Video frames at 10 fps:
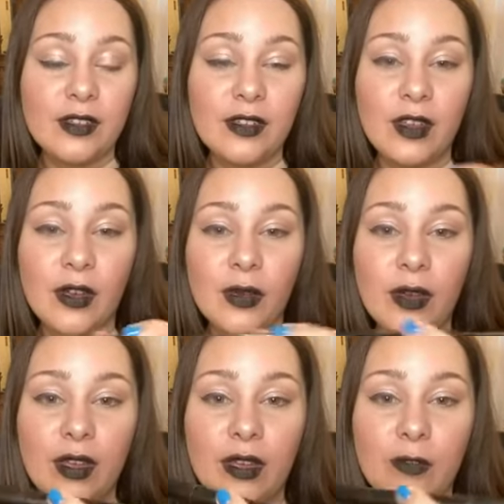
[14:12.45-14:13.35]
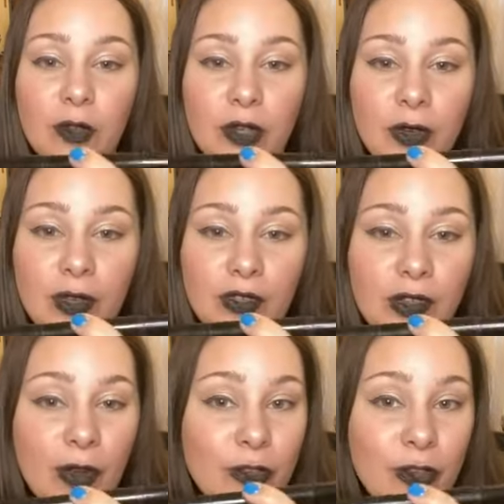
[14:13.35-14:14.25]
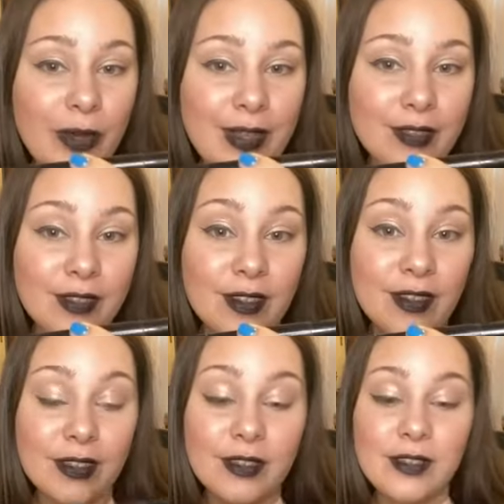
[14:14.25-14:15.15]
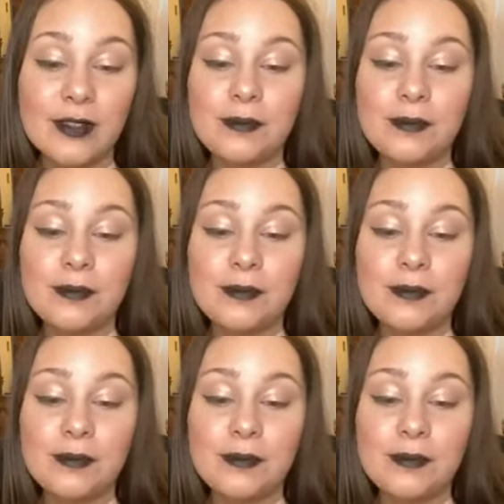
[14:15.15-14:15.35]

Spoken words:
So if you'll notice, there are two ends to this.